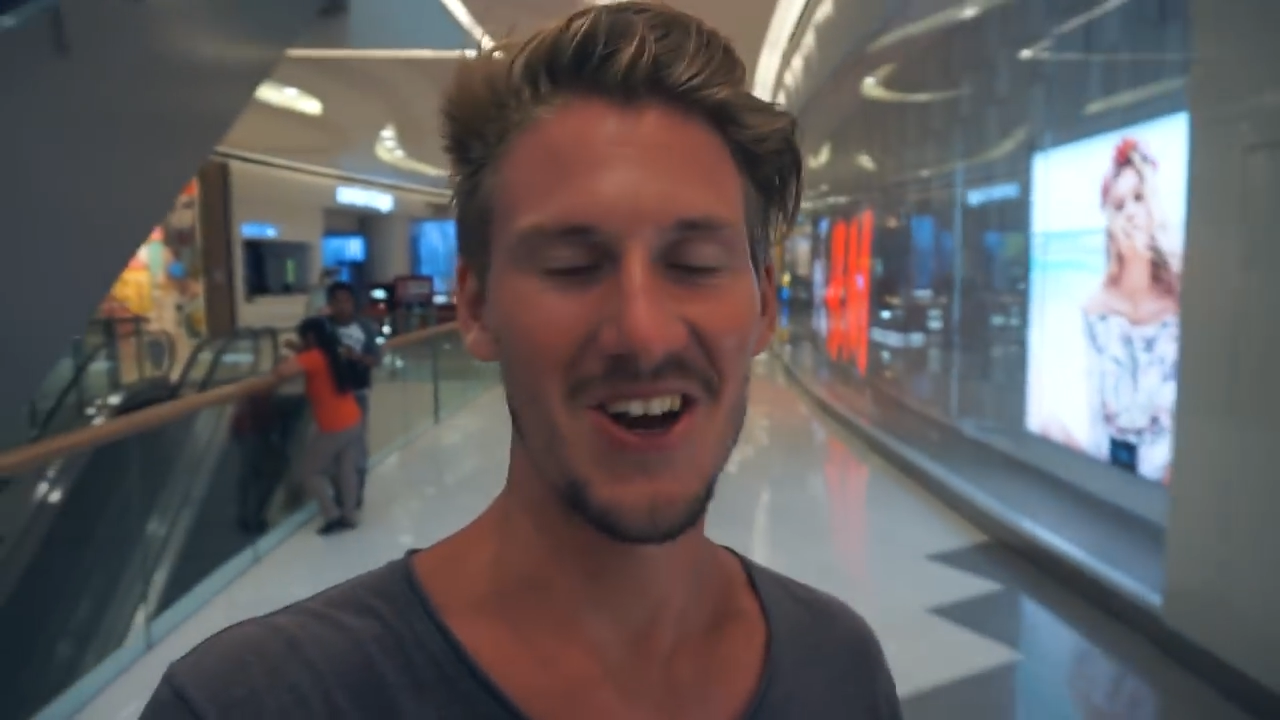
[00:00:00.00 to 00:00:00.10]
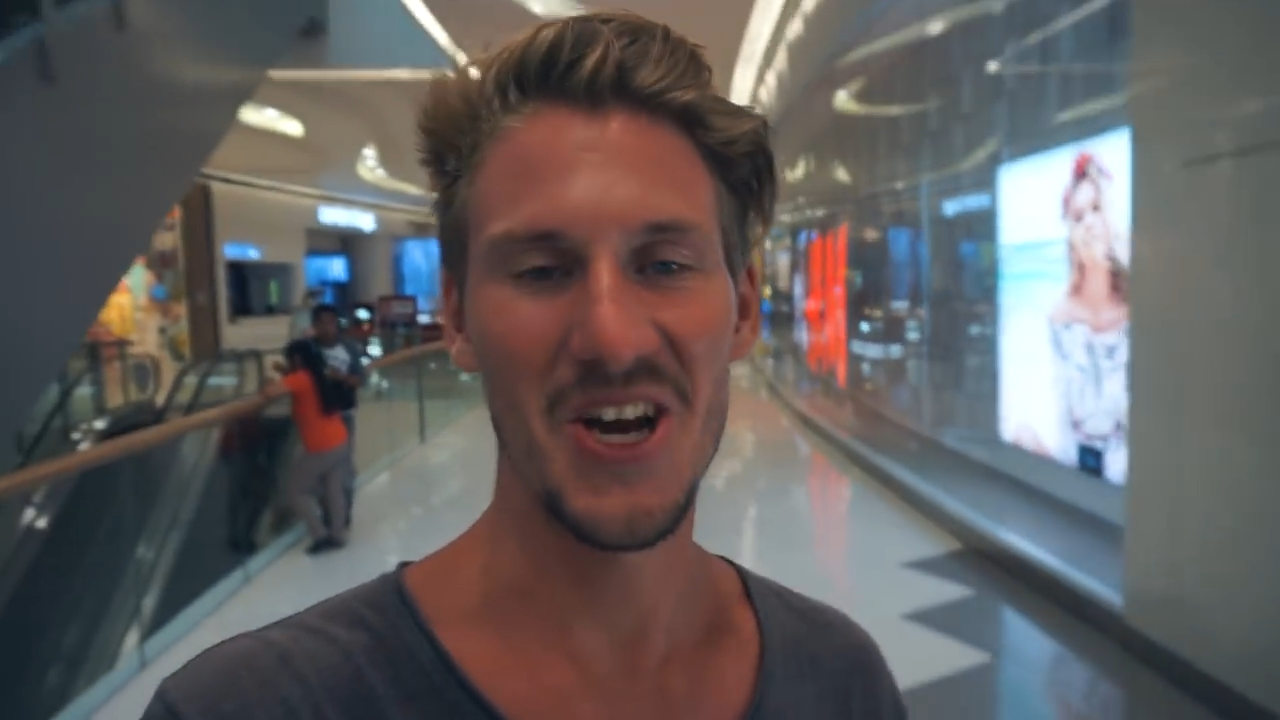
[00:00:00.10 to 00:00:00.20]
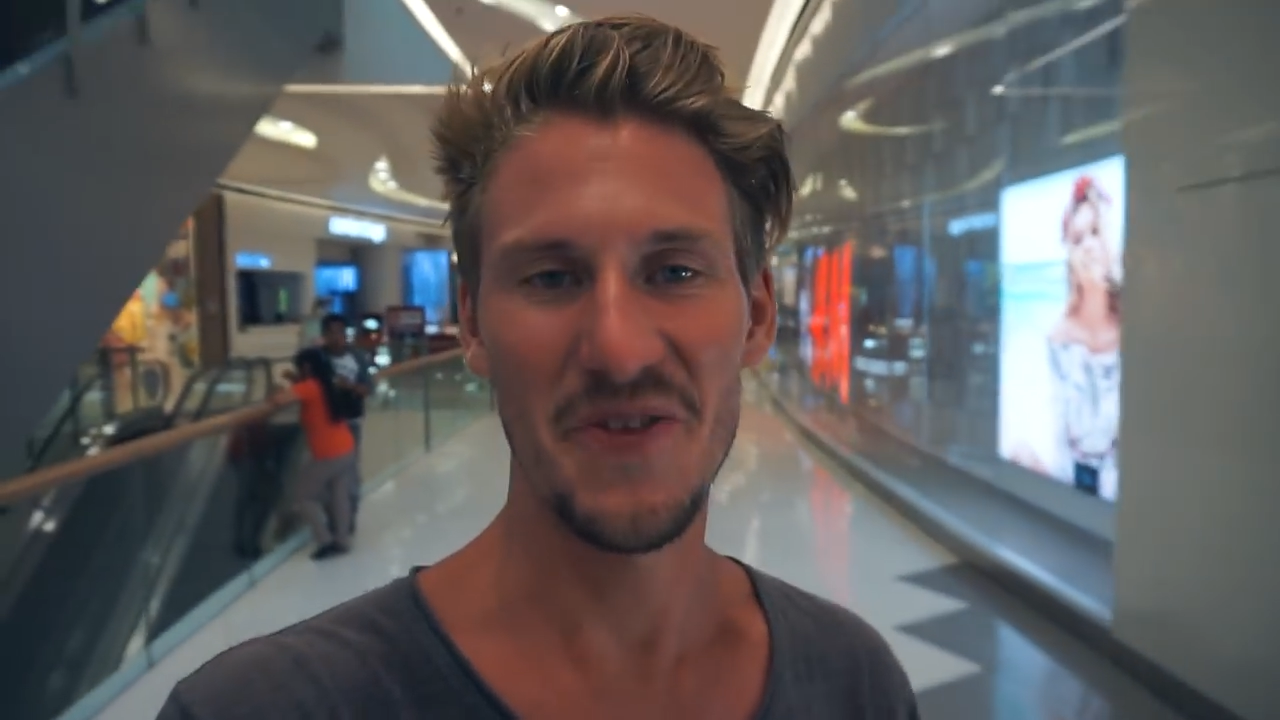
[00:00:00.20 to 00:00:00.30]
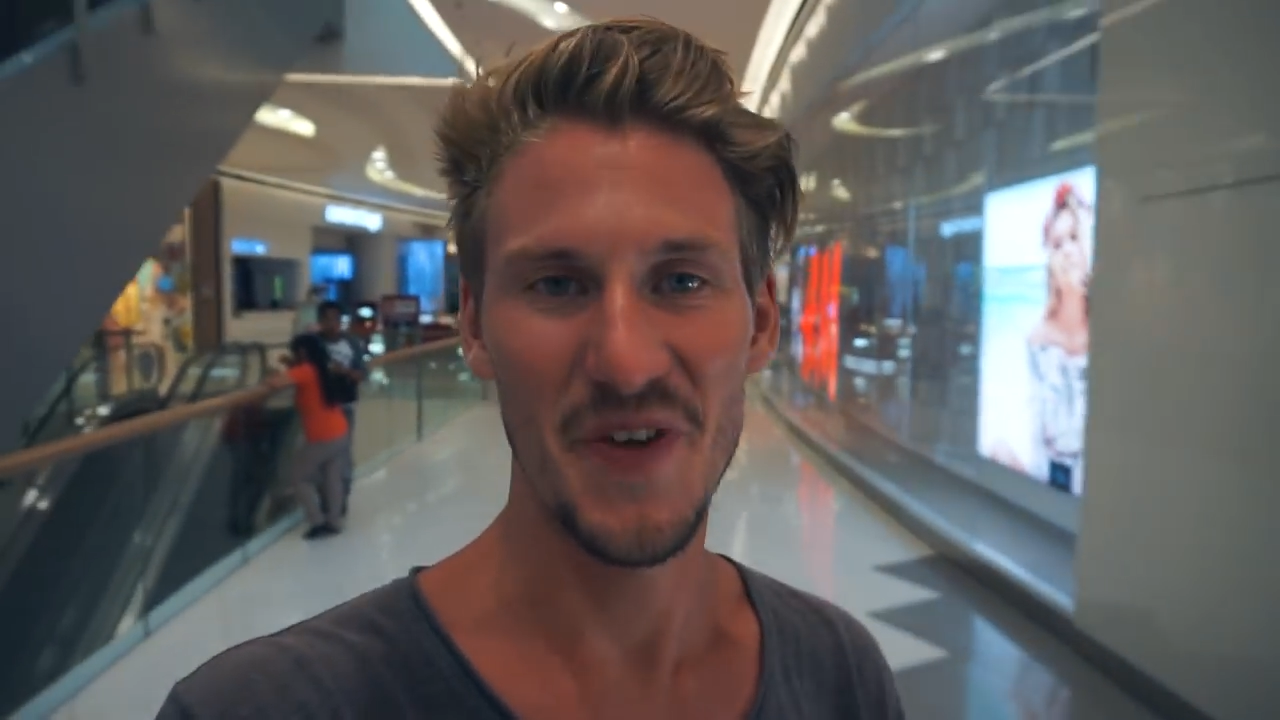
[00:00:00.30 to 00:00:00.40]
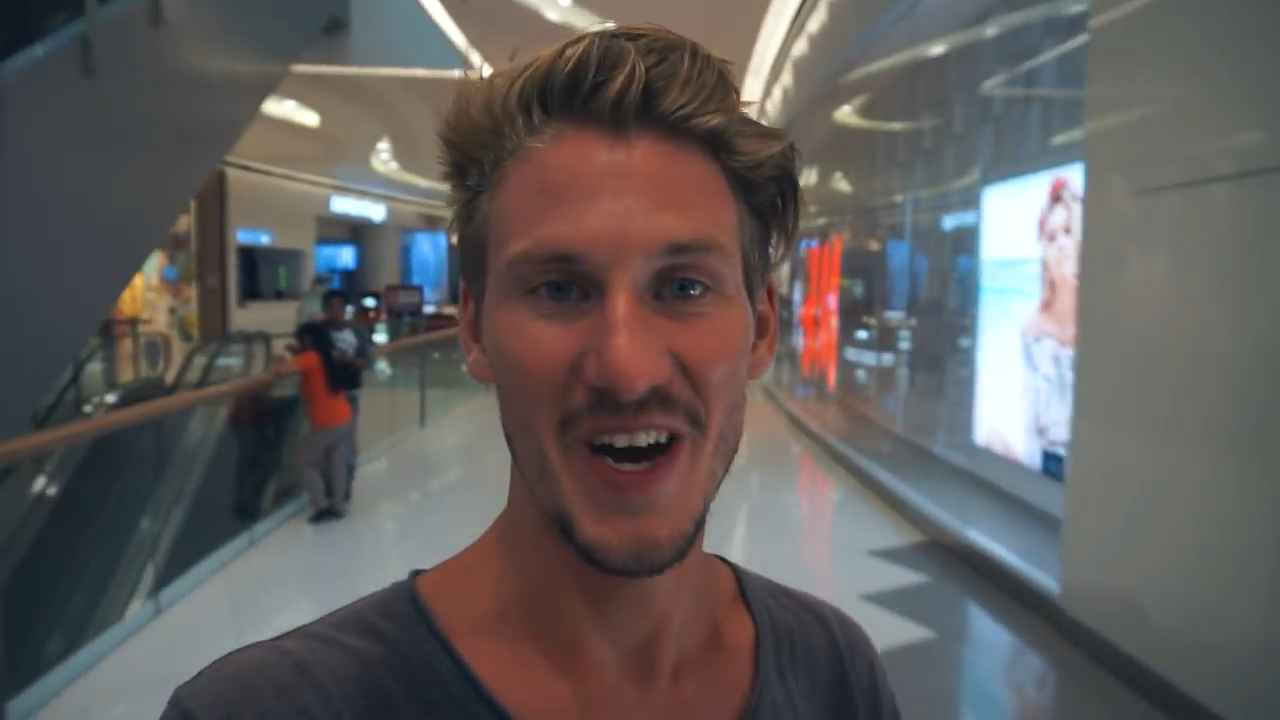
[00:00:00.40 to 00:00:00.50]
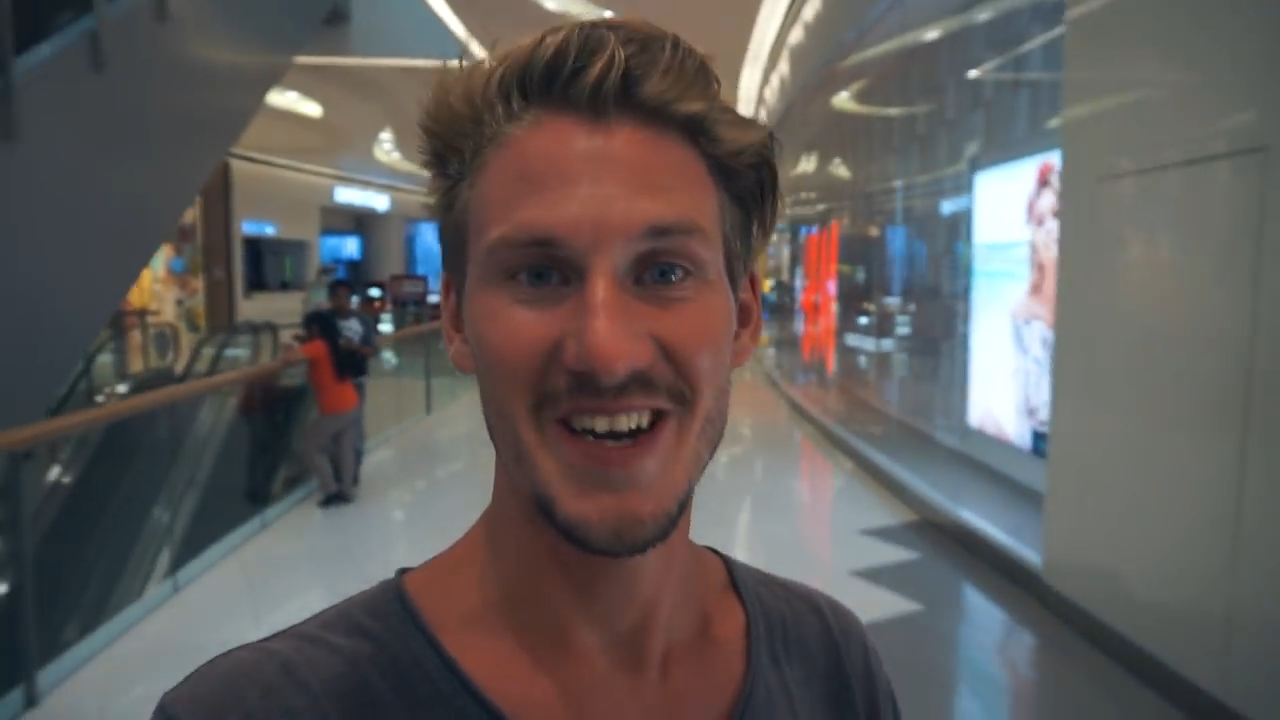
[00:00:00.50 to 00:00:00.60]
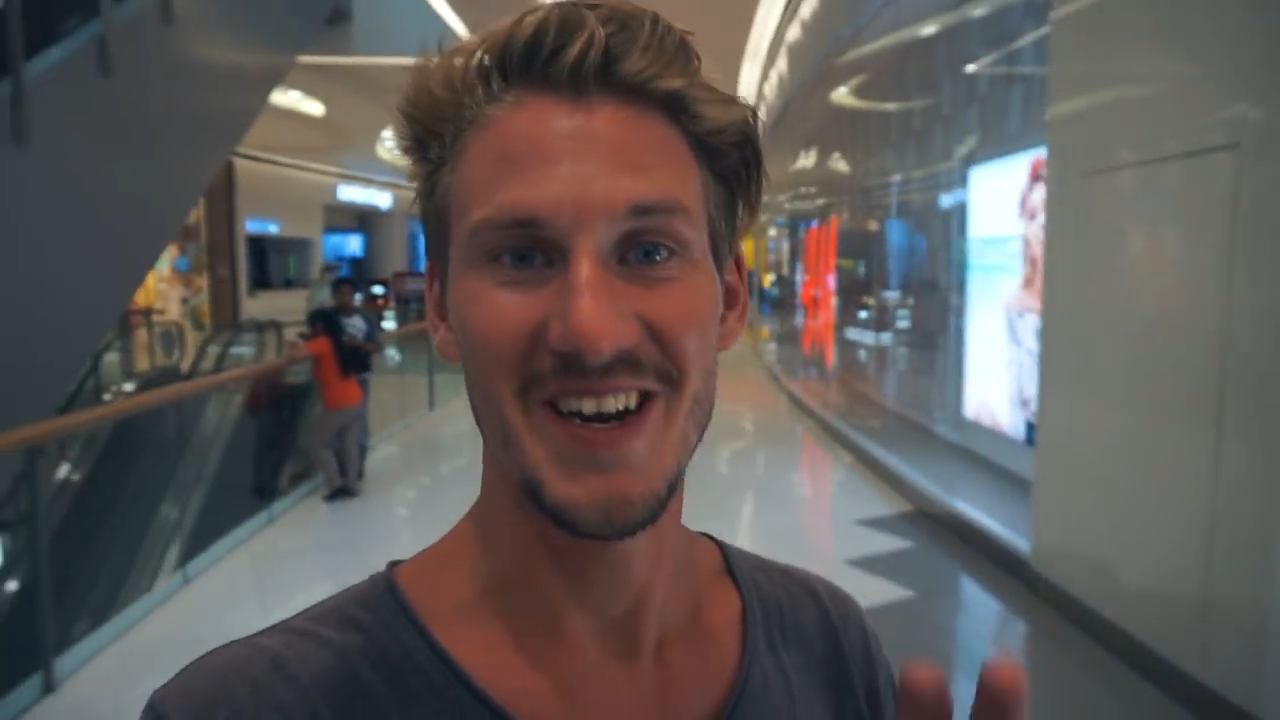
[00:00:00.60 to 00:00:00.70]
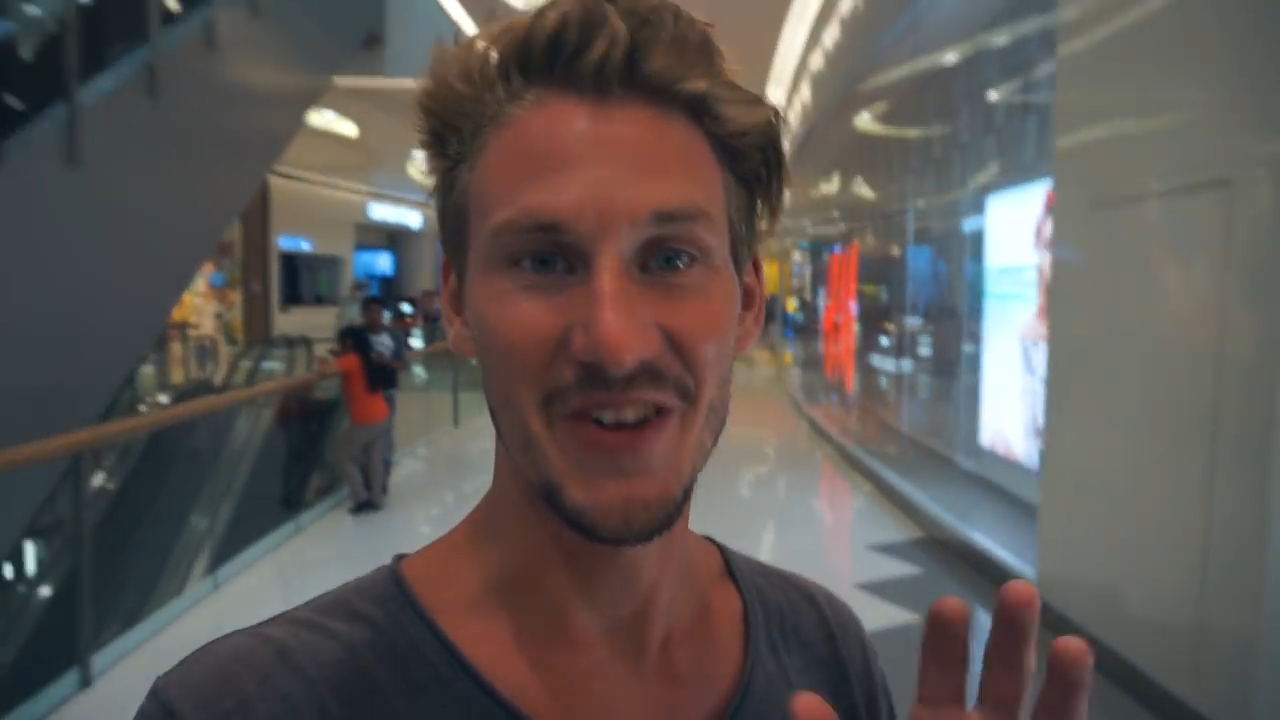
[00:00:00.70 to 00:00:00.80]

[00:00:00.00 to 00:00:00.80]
lot of fun